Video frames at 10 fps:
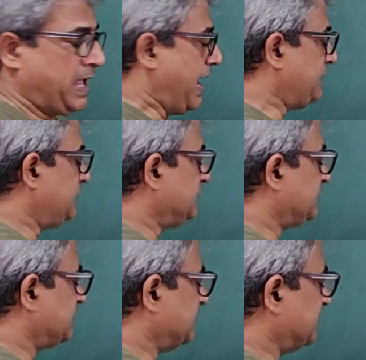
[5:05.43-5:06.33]
and it is
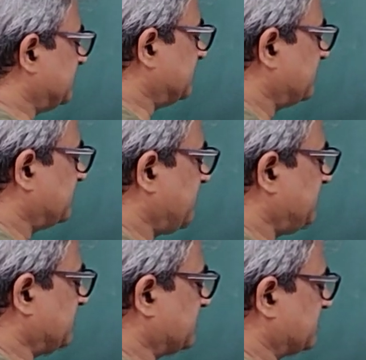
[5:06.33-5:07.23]
secreting
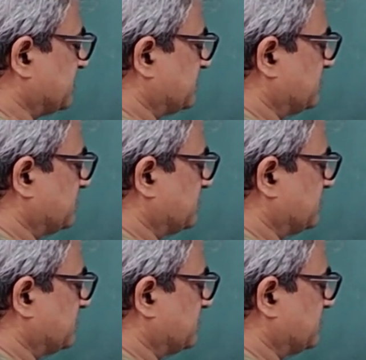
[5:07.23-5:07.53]
substances